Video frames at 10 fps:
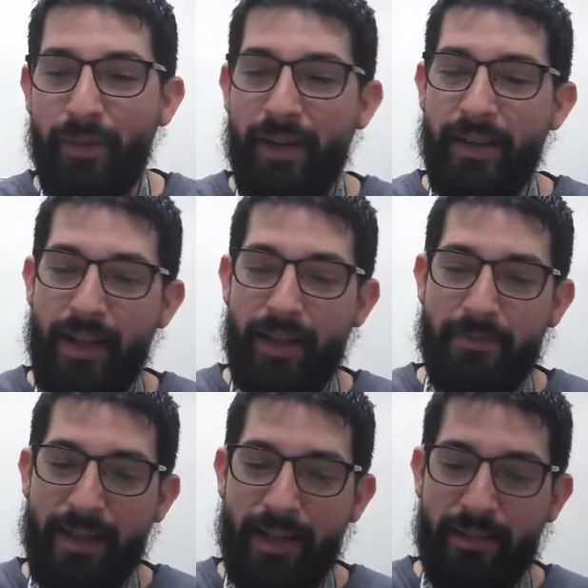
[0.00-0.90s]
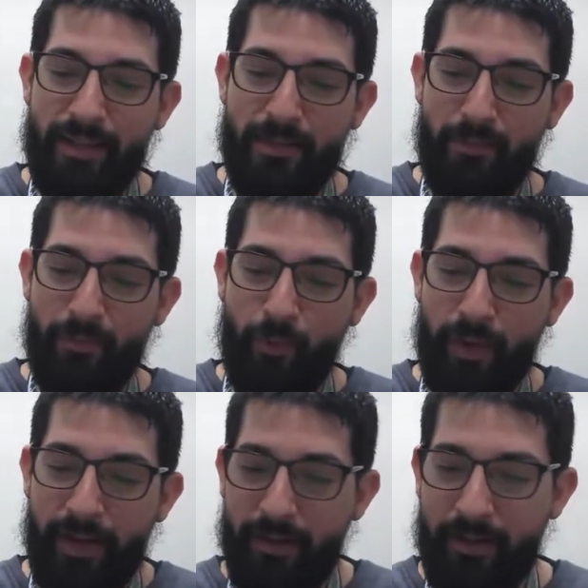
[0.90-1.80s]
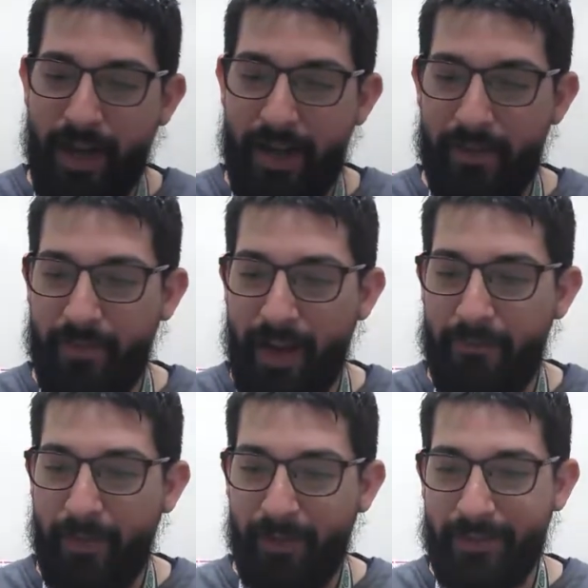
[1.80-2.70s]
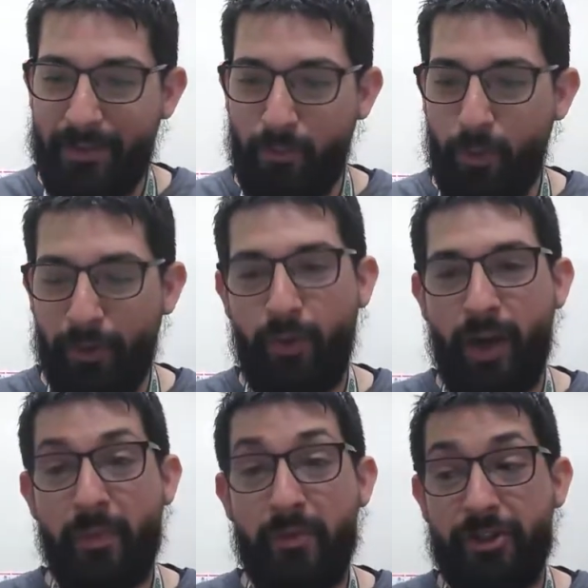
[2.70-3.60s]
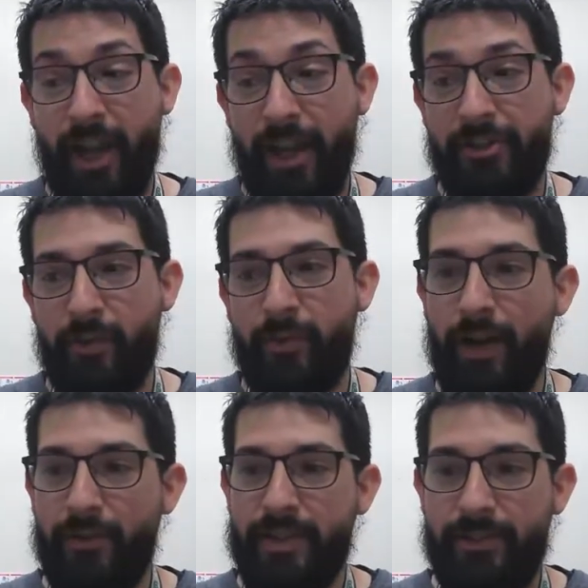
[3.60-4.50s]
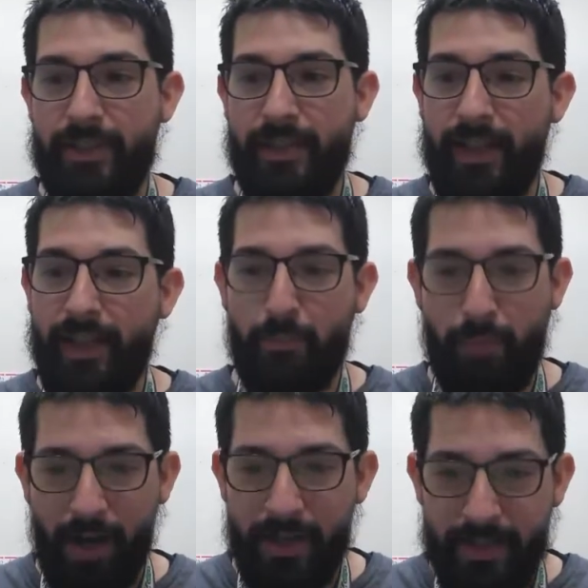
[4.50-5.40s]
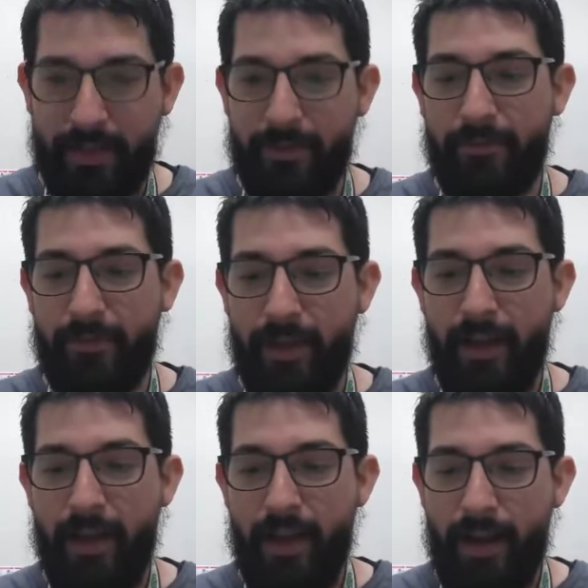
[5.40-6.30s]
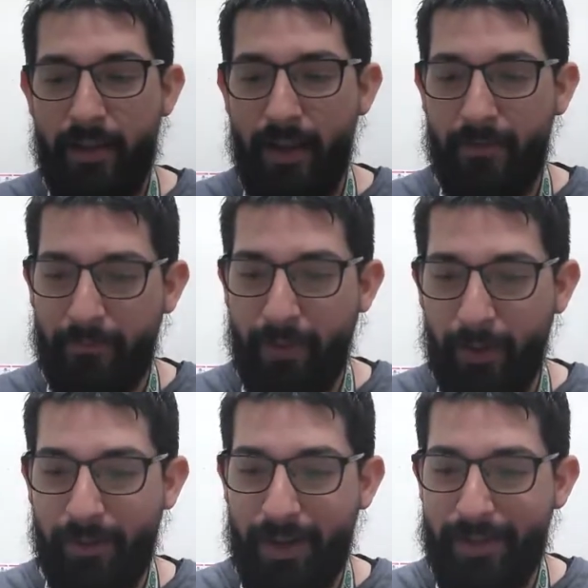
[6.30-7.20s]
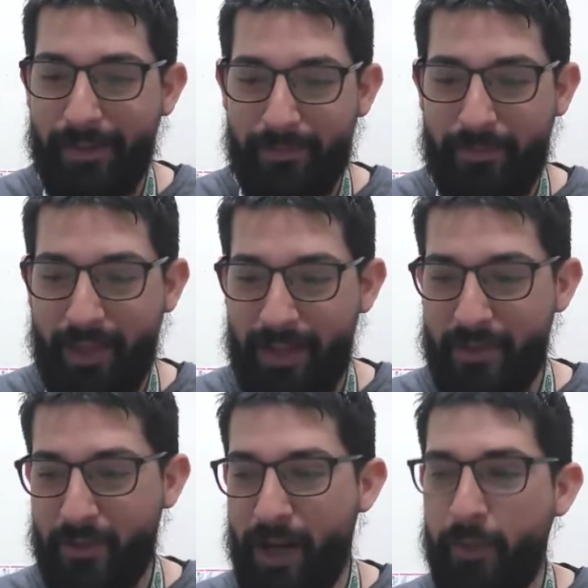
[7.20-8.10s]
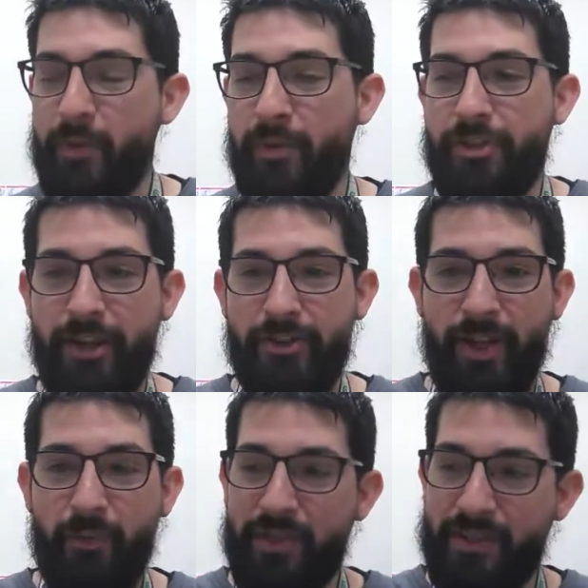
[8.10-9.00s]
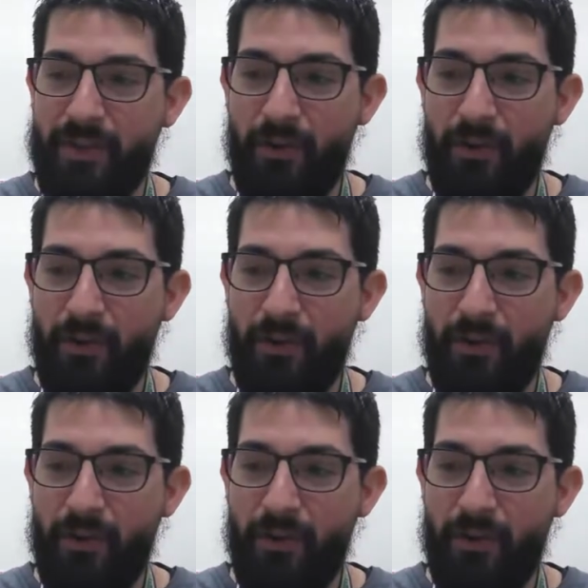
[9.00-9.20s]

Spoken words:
But it was like this weird kind of, I felt like the world around me was changing when I was just thinking positive. I felt like things around me were changing. It was